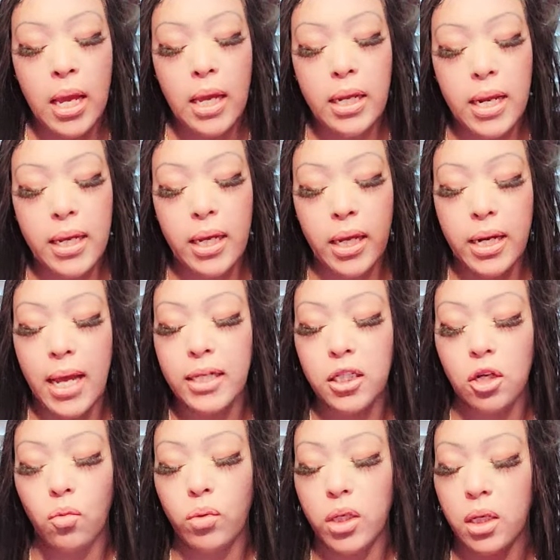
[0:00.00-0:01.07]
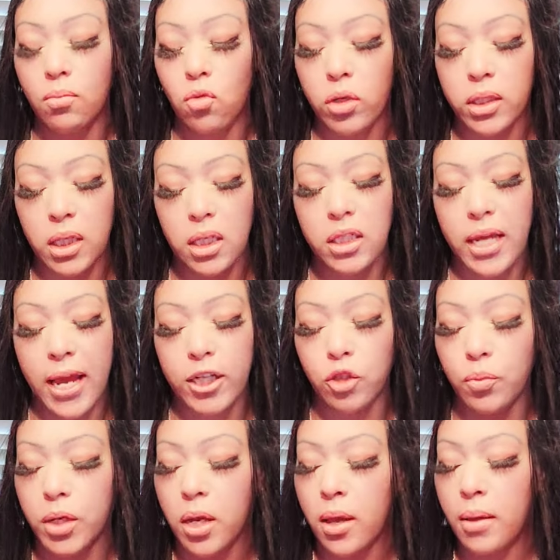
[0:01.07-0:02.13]
And they cannot deal with any more
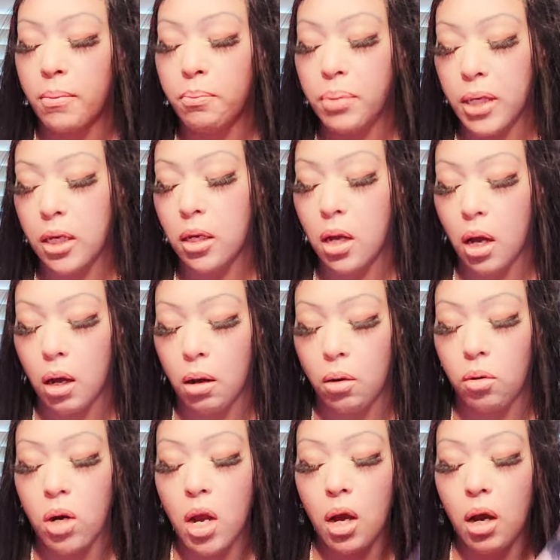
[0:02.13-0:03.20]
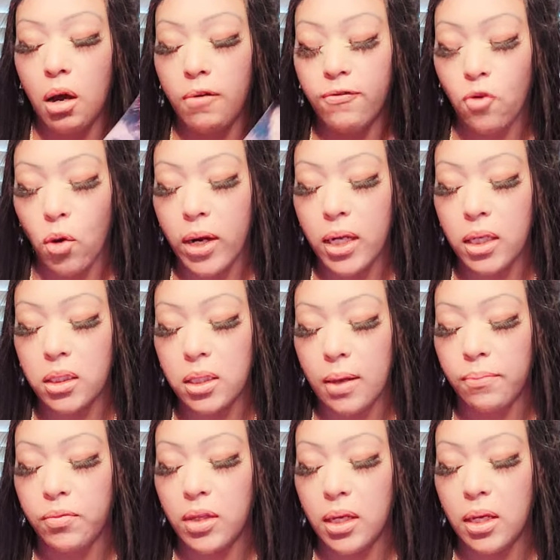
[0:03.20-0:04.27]
detachment, being called, avoiding
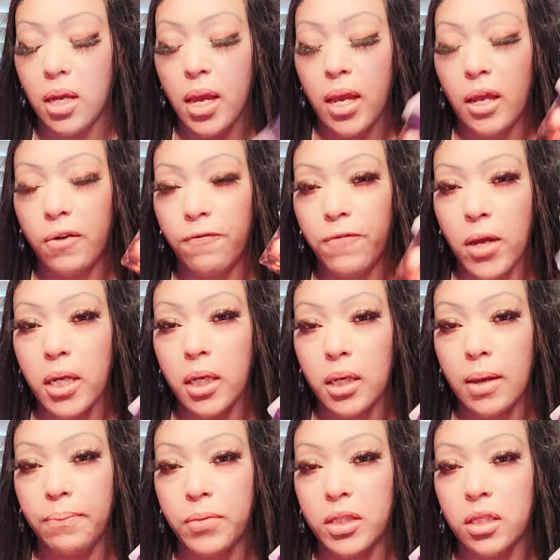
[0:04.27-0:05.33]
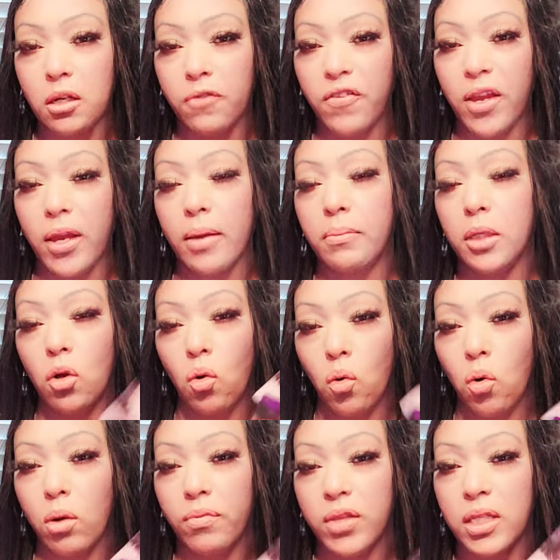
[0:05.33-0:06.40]
something, and fucking up this here family
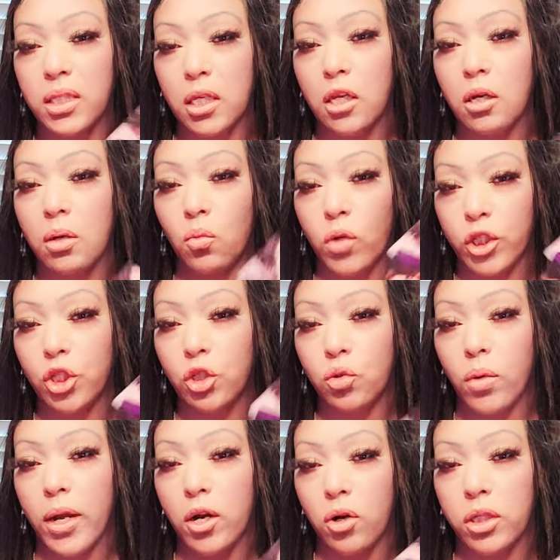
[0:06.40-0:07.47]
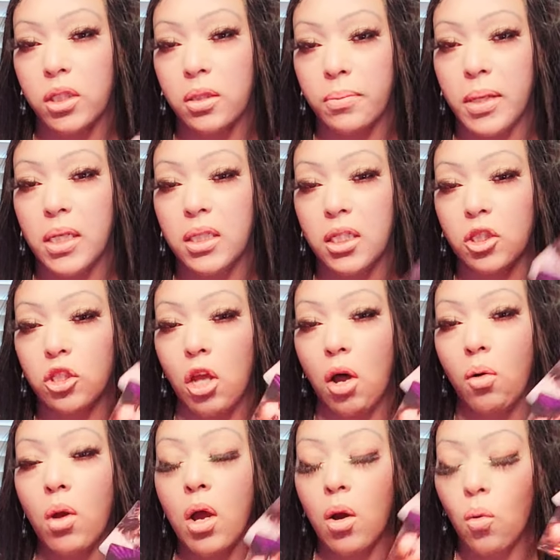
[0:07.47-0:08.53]
or this here wishes granted or stability.
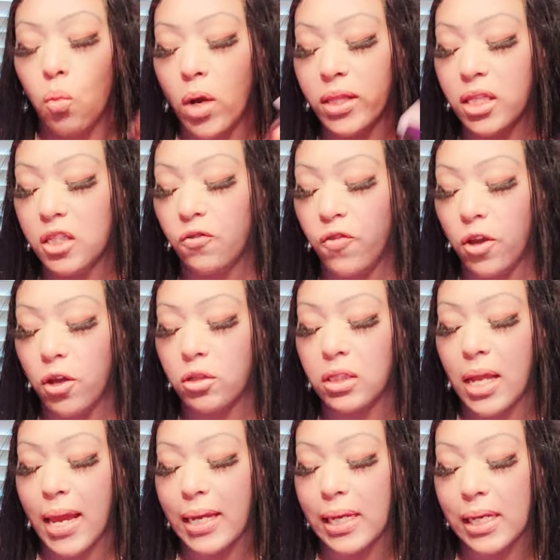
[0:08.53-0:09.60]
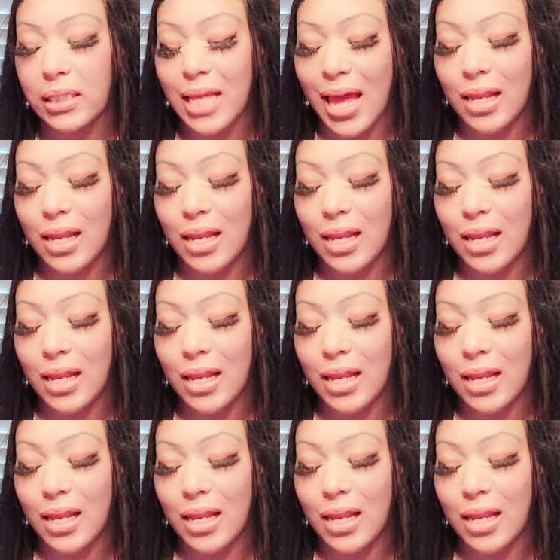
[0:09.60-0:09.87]
So what this feels like is I